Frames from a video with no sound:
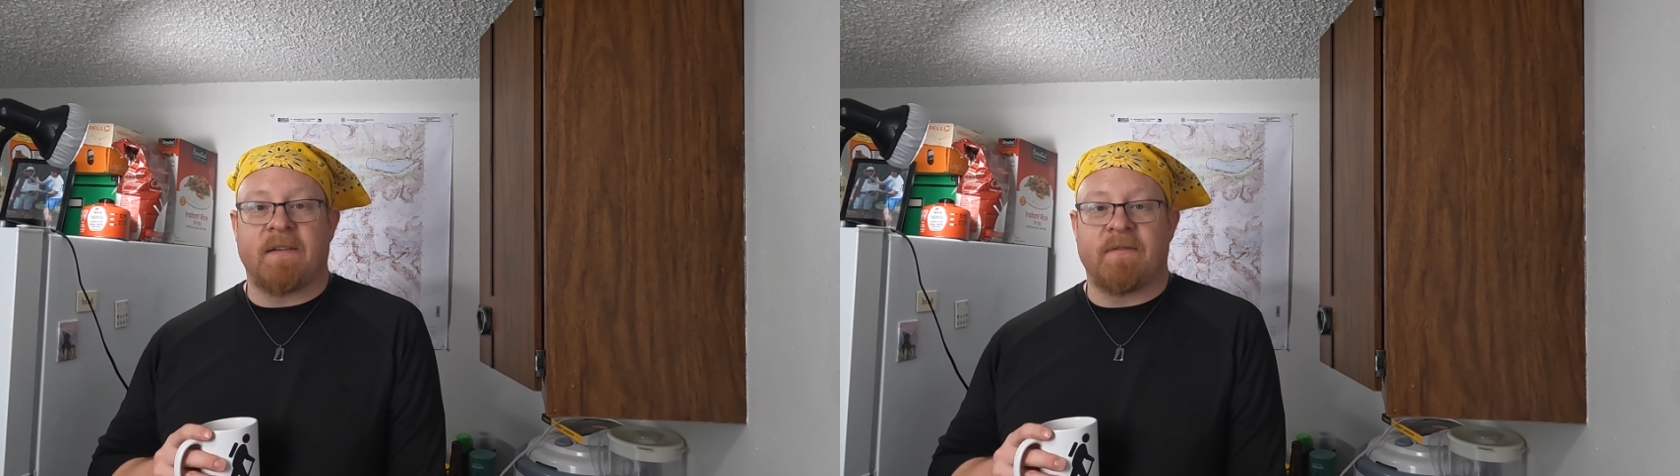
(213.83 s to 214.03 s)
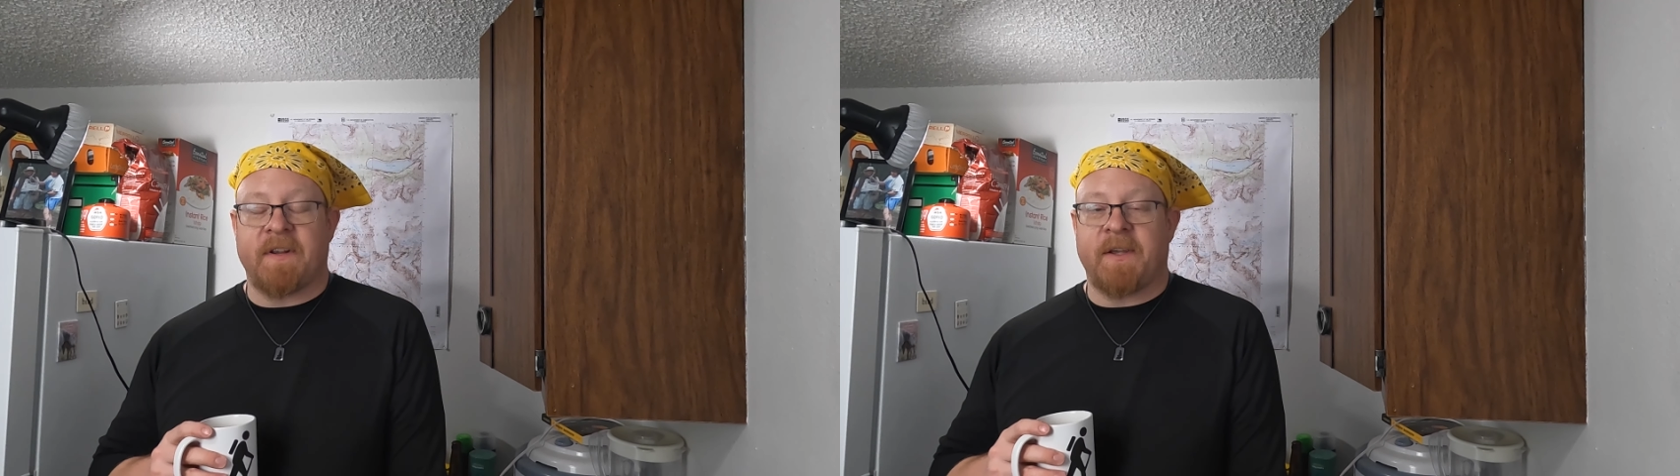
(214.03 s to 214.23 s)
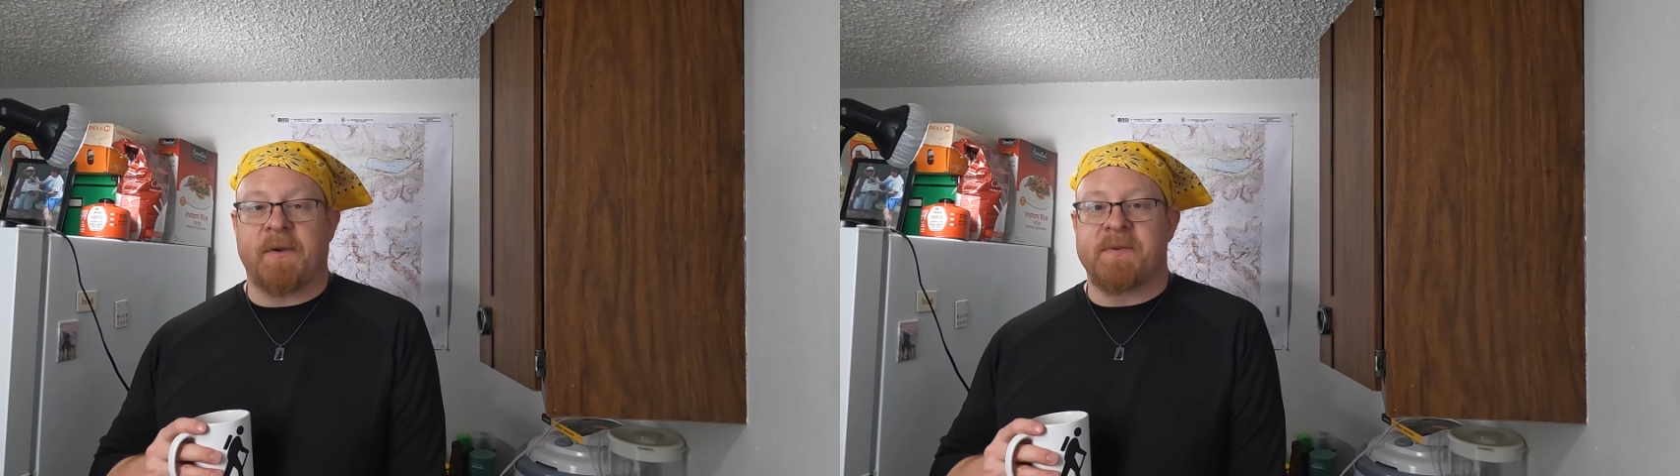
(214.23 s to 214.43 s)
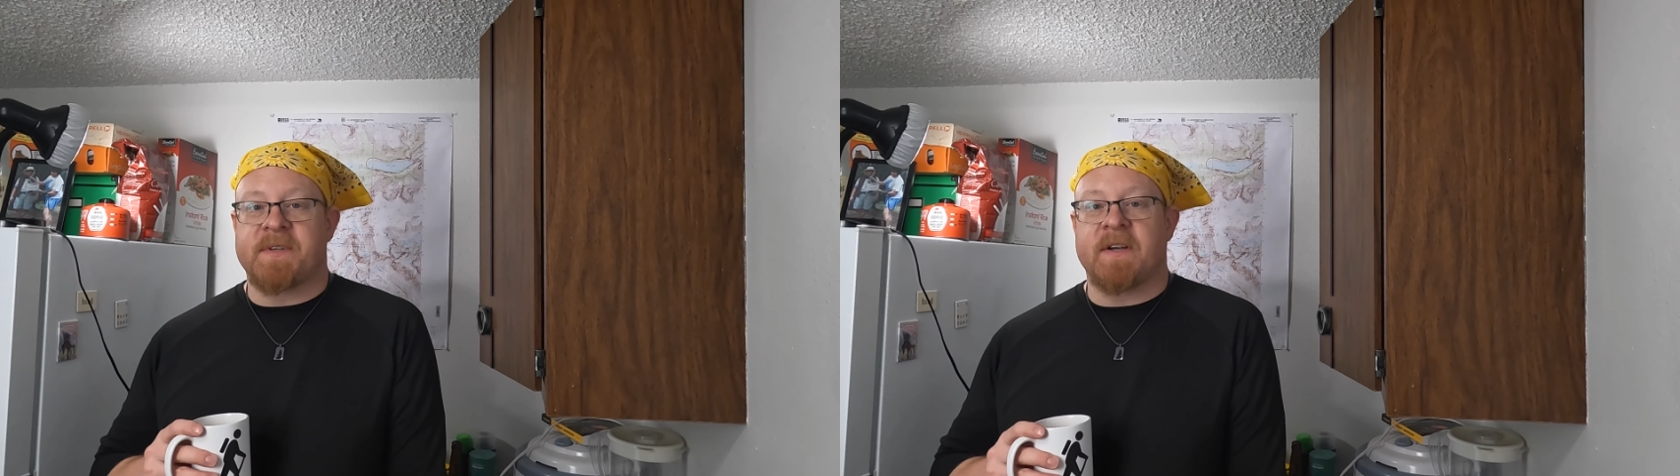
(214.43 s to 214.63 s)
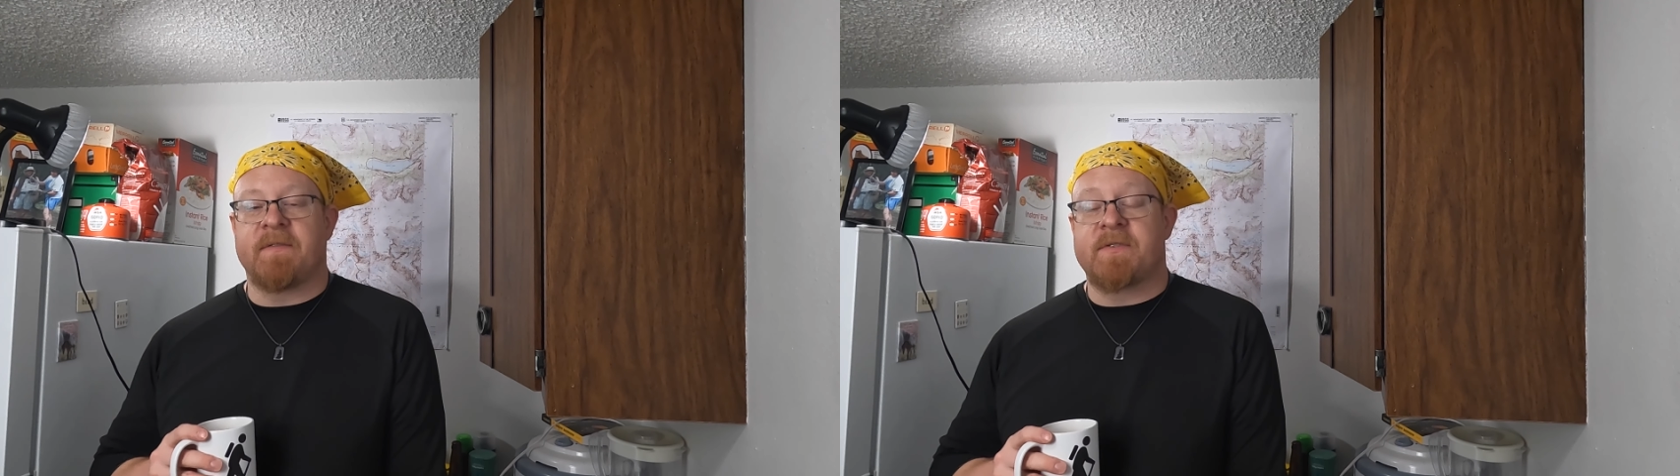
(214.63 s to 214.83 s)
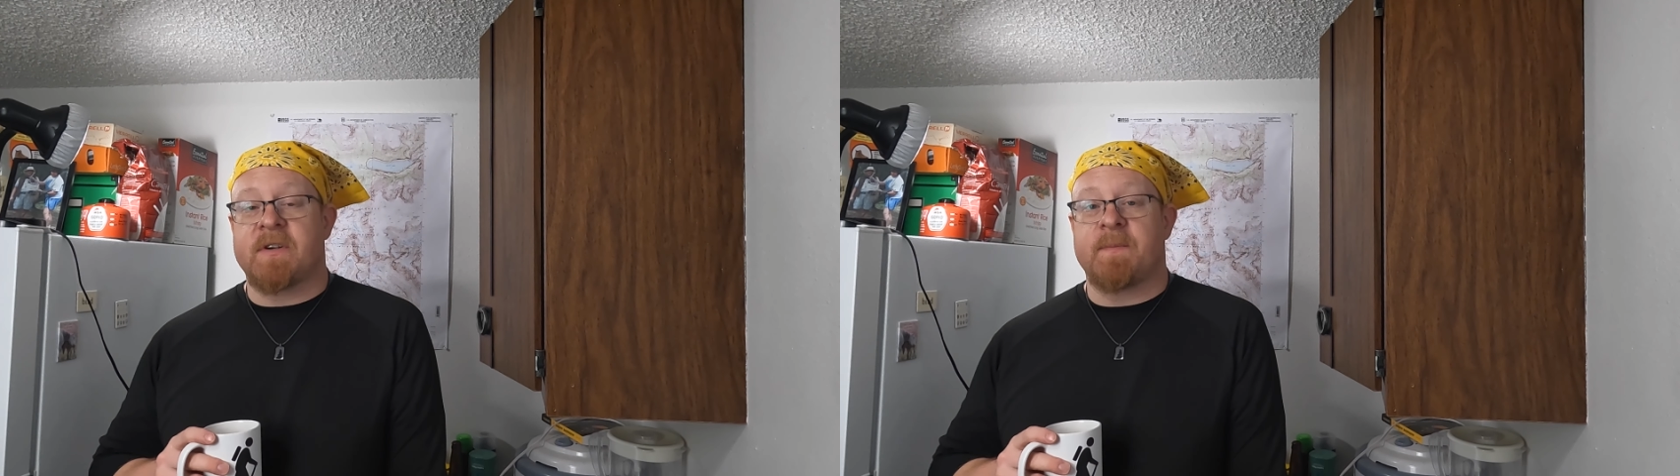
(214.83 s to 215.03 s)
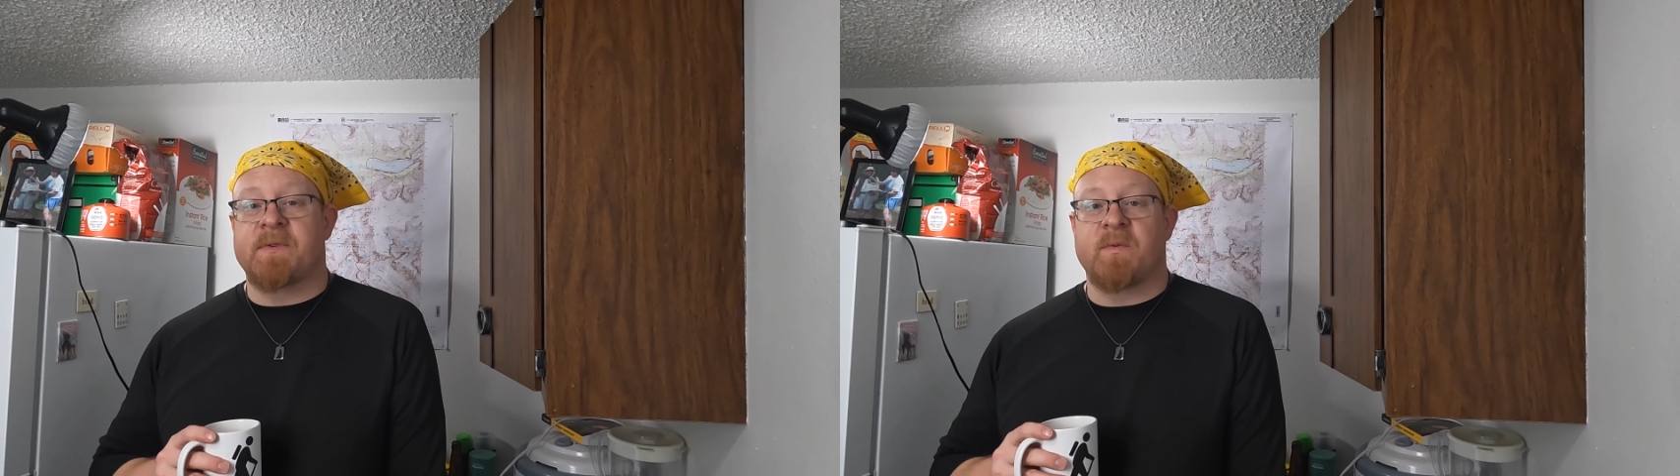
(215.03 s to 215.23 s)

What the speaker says: videos of trips,